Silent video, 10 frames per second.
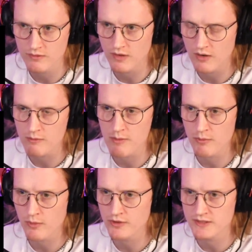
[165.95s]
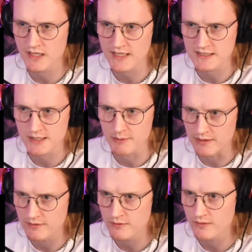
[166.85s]
I remember what you did last
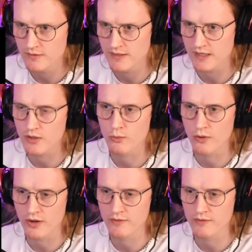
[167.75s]
summer. They're going to run over.